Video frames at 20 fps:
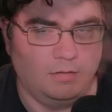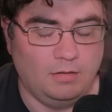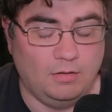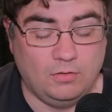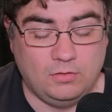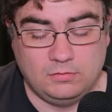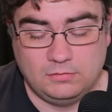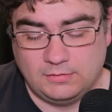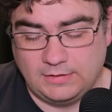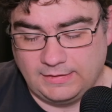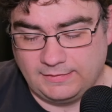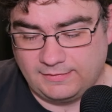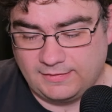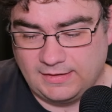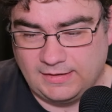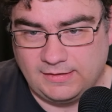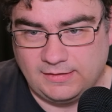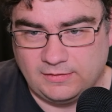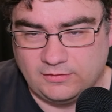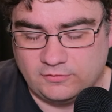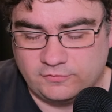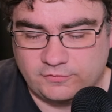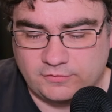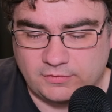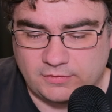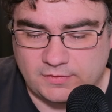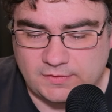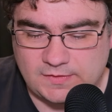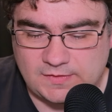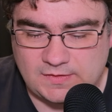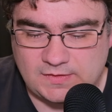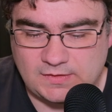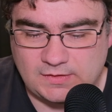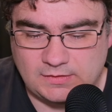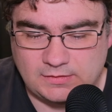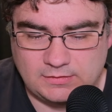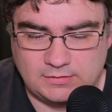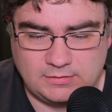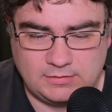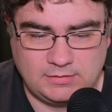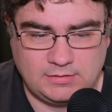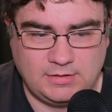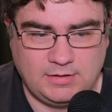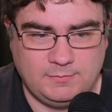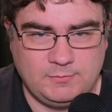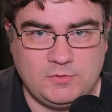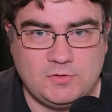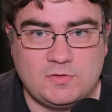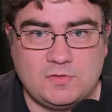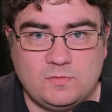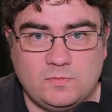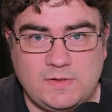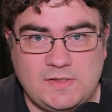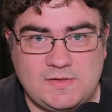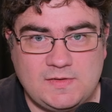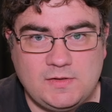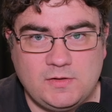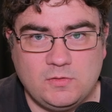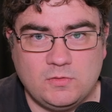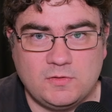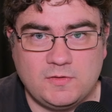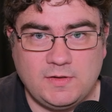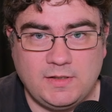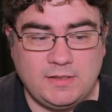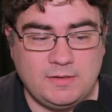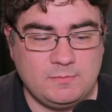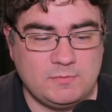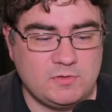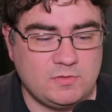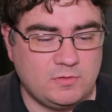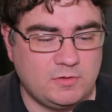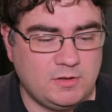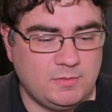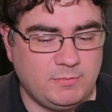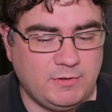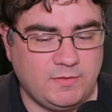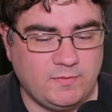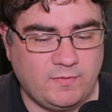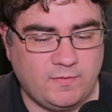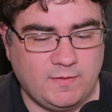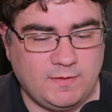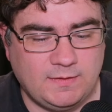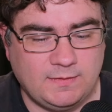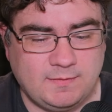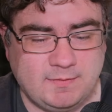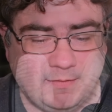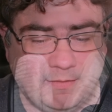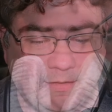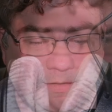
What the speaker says: No, I'm kidding, of course. I'm just wasting your time, sorry about that.